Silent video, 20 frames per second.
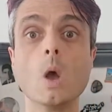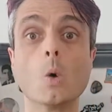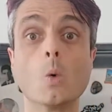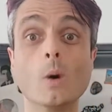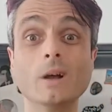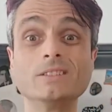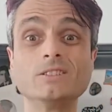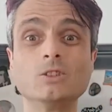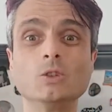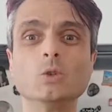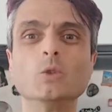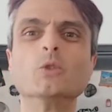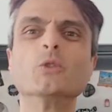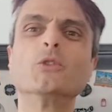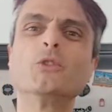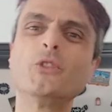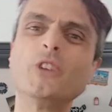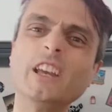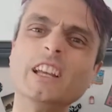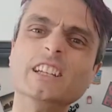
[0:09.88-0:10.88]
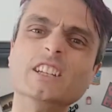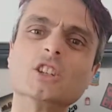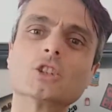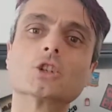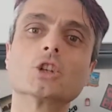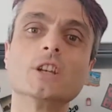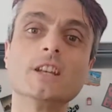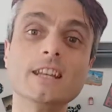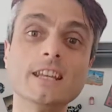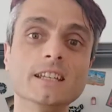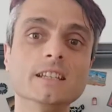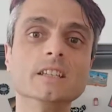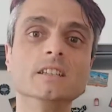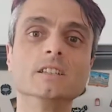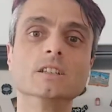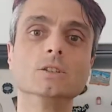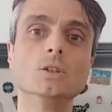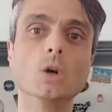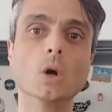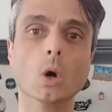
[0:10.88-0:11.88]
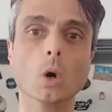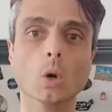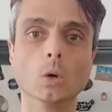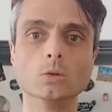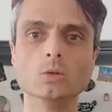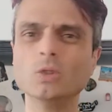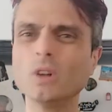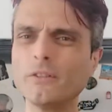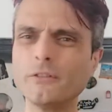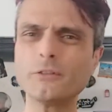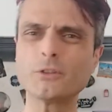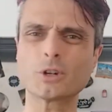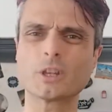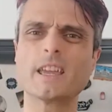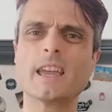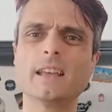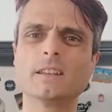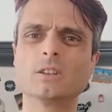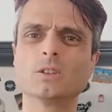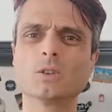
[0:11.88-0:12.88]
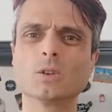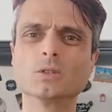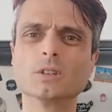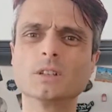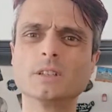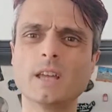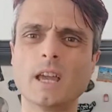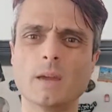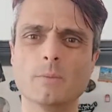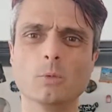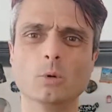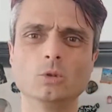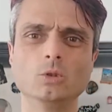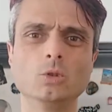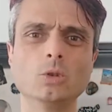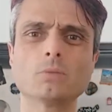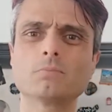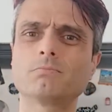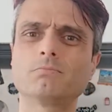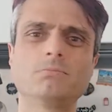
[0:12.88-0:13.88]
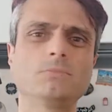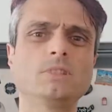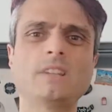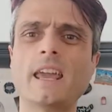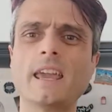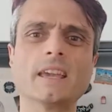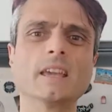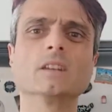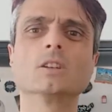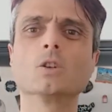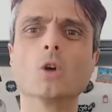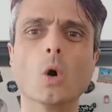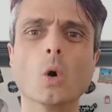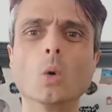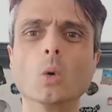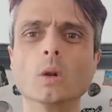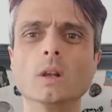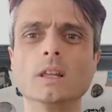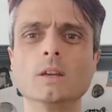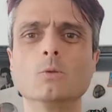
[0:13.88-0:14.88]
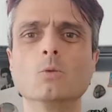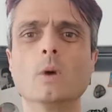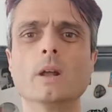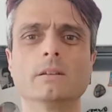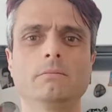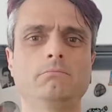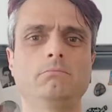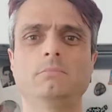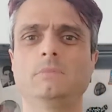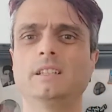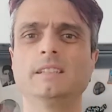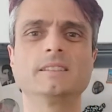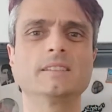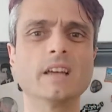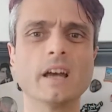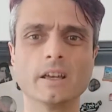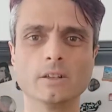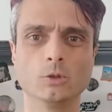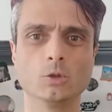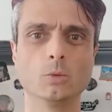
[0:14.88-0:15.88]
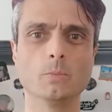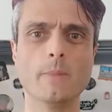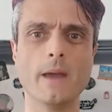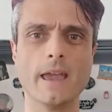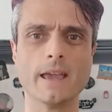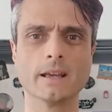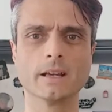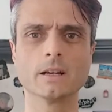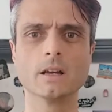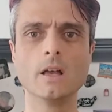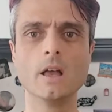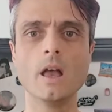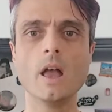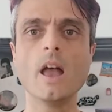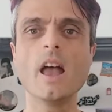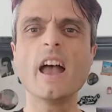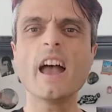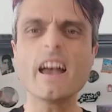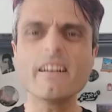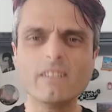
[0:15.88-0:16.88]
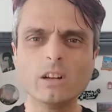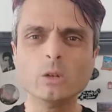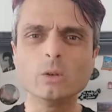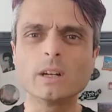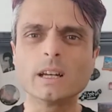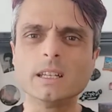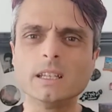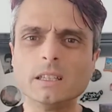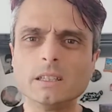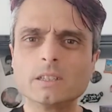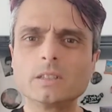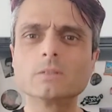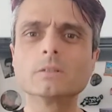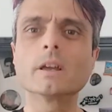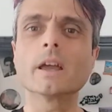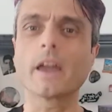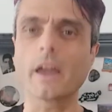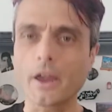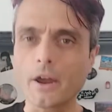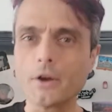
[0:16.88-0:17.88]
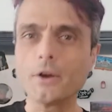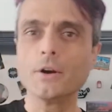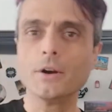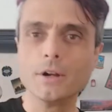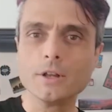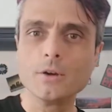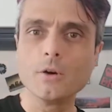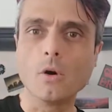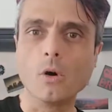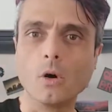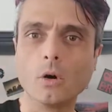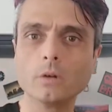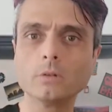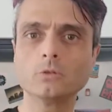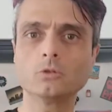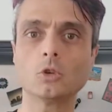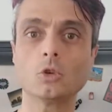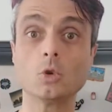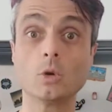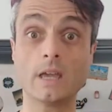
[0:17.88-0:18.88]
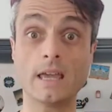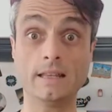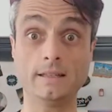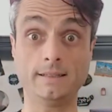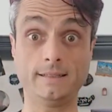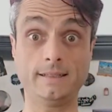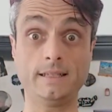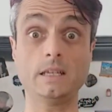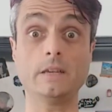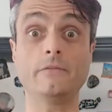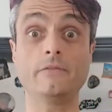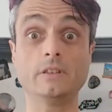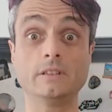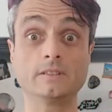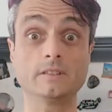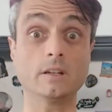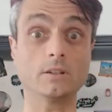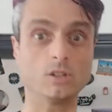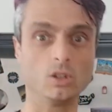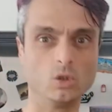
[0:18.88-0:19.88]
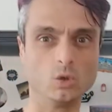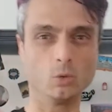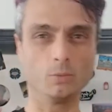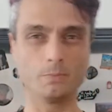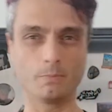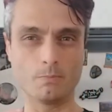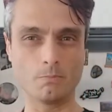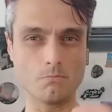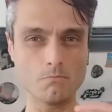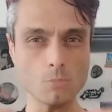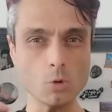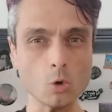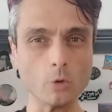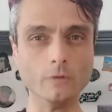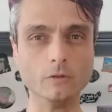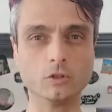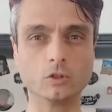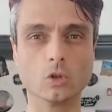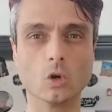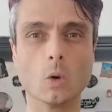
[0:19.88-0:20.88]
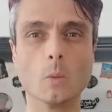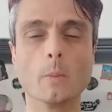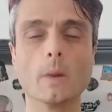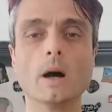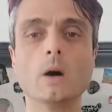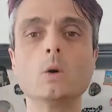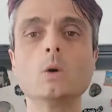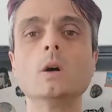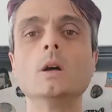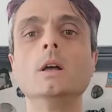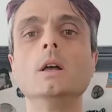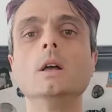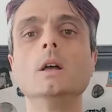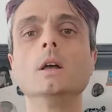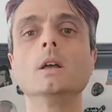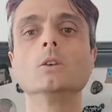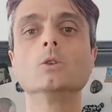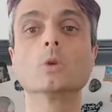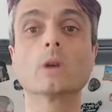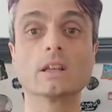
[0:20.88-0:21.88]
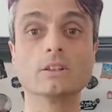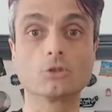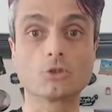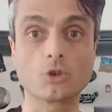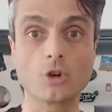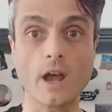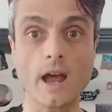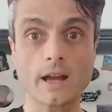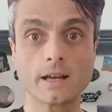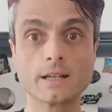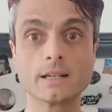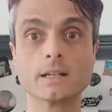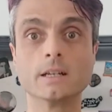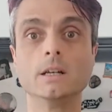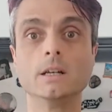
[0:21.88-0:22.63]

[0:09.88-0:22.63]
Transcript: Once you finish kneading the dough, do not forget it on the table. Do not take it only when it's time to bake. Have a look at it early on so you can see if it's starting to move somehow. You can track